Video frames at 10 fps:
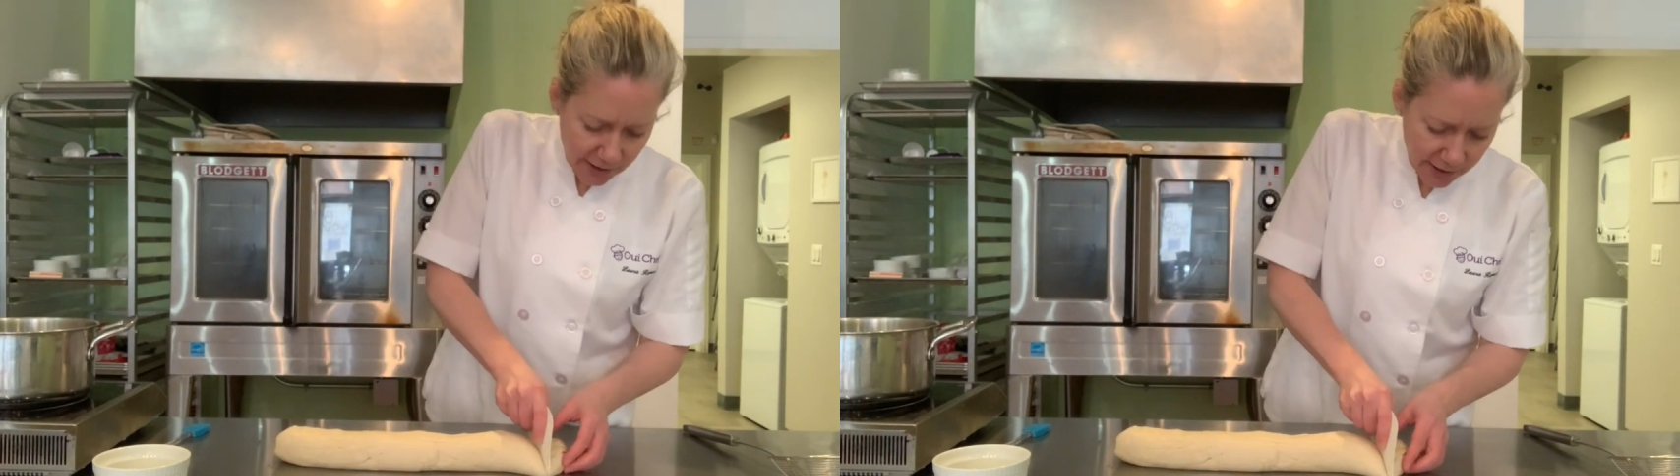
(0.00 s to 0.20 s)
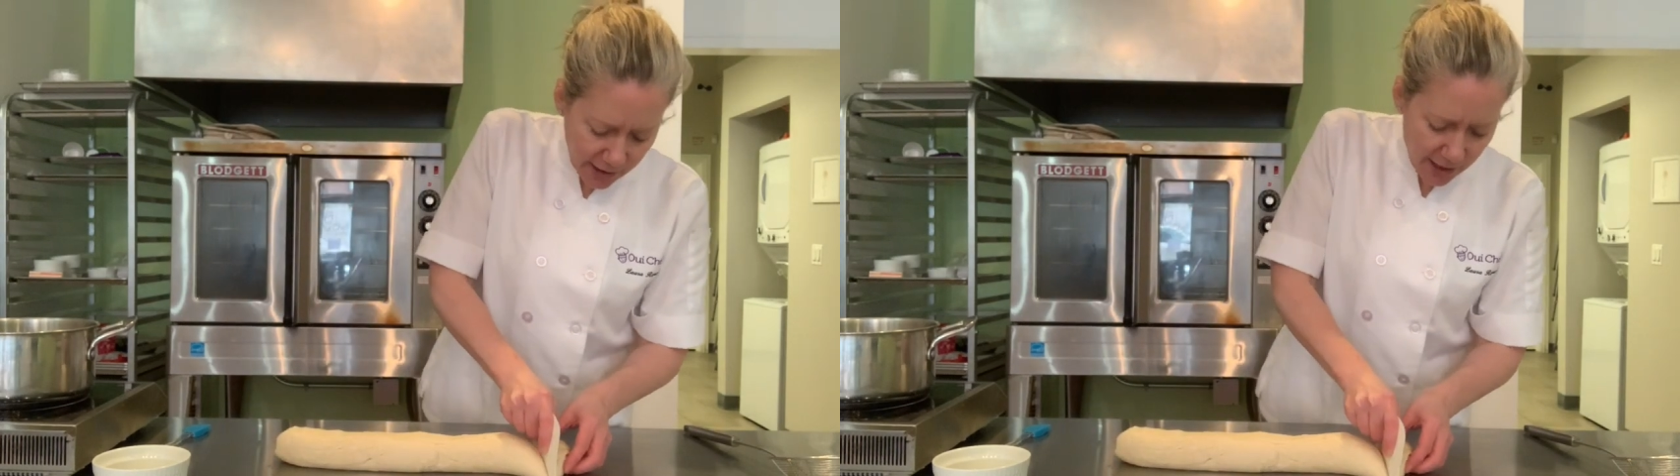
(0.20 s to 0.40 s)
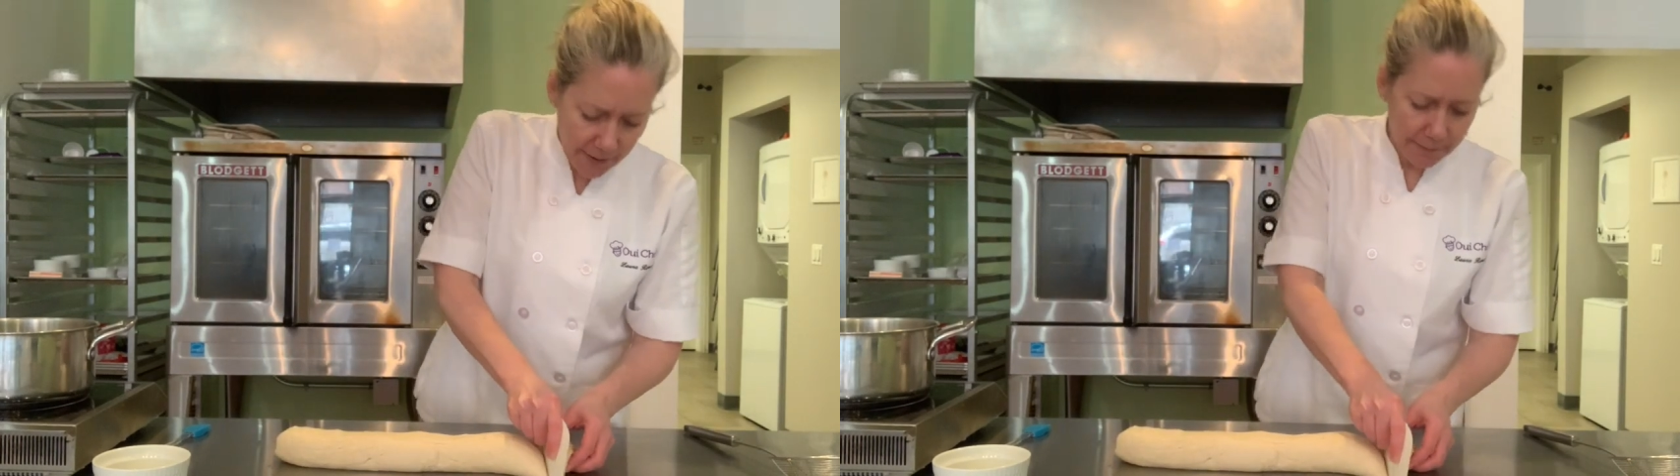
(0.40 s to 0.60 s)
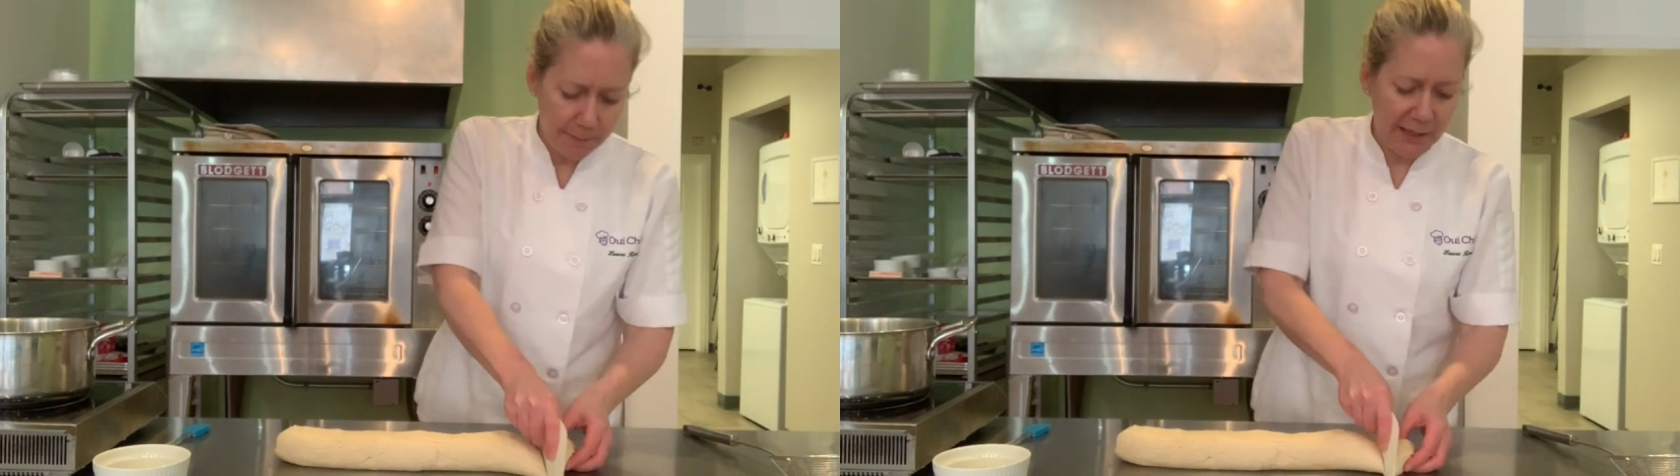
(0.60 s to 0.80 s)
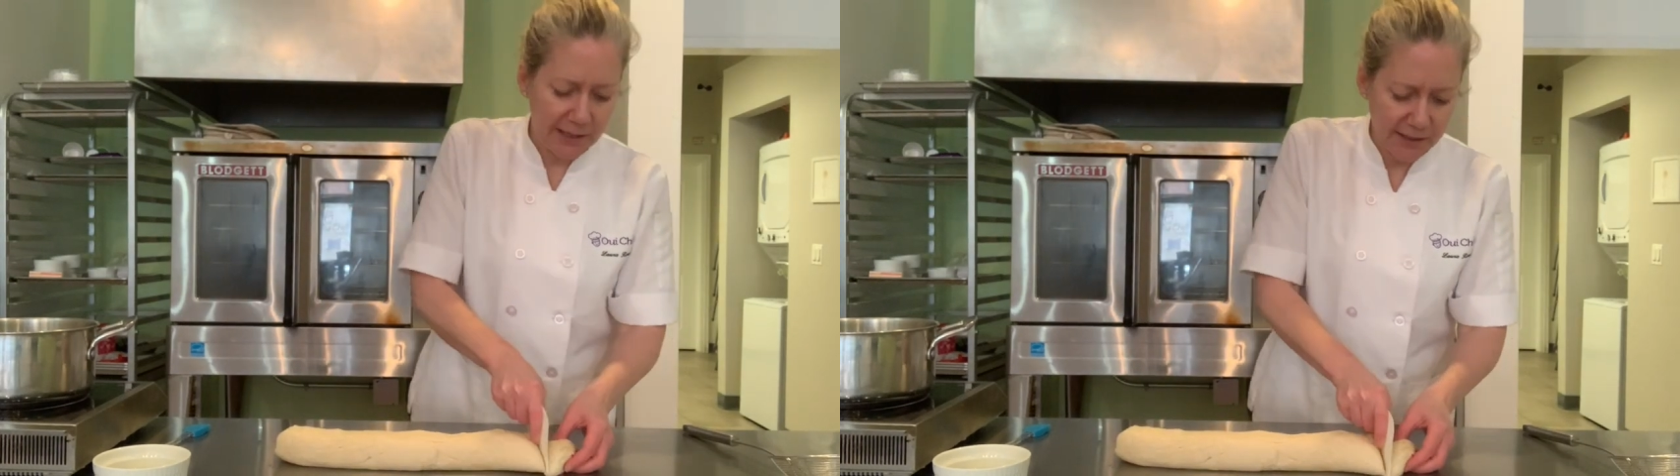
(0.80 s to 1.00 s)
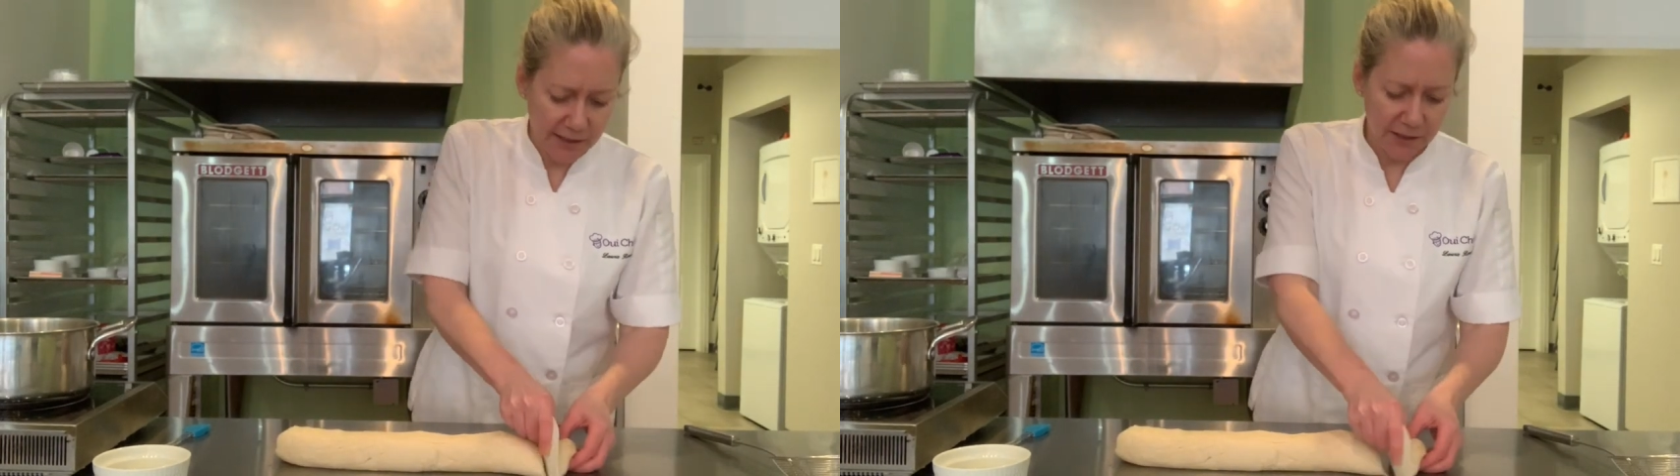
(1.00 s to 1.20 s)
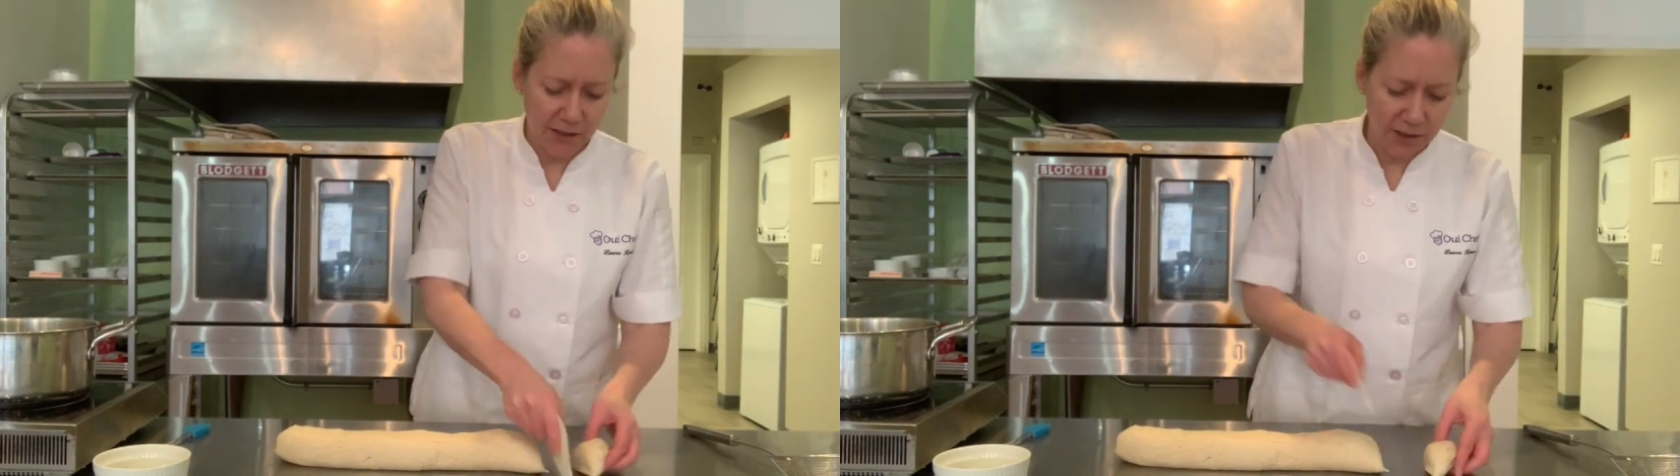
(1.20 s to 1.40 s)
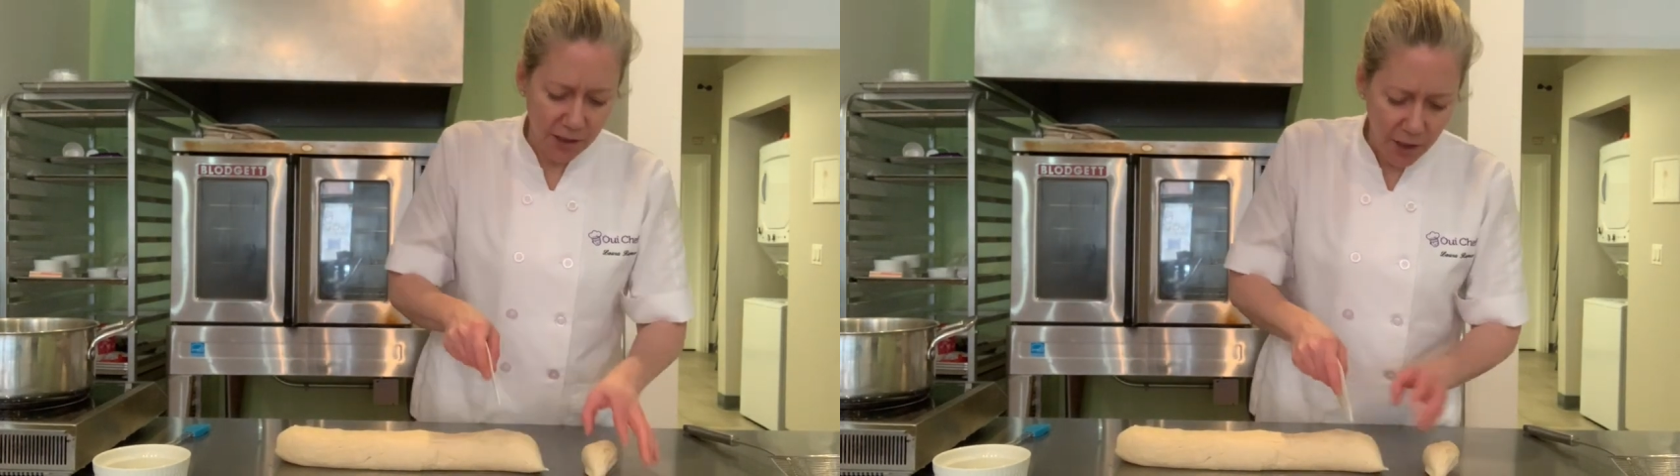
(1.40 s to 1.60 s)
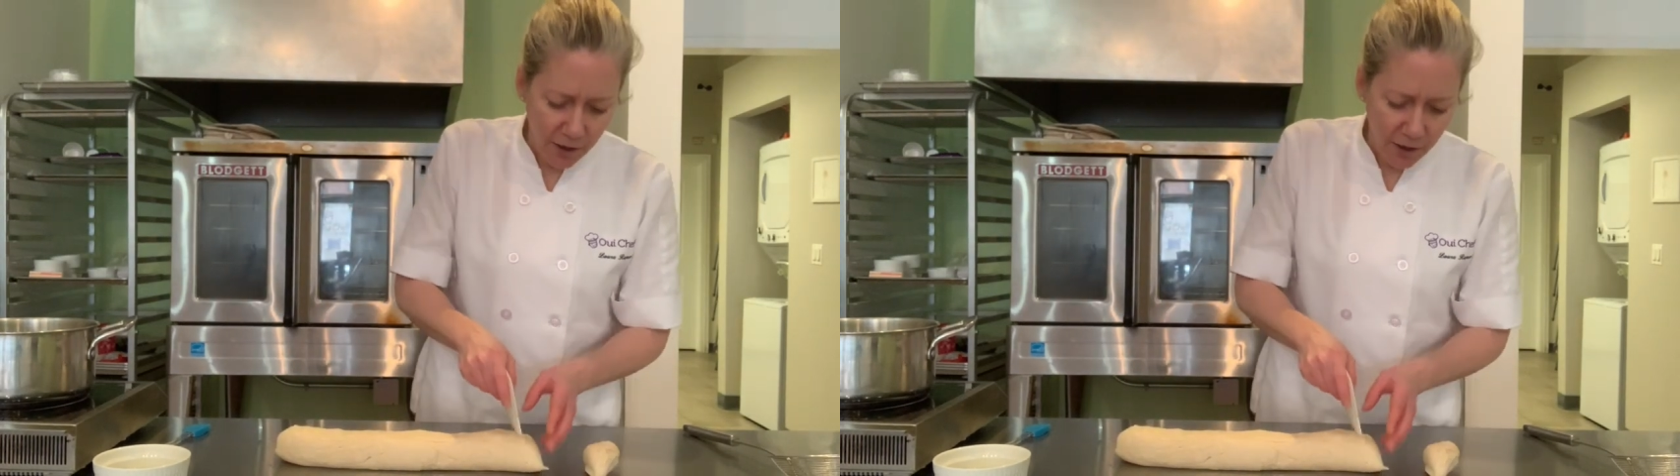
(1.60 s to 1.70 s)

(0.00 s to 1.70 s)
gonna cut pieces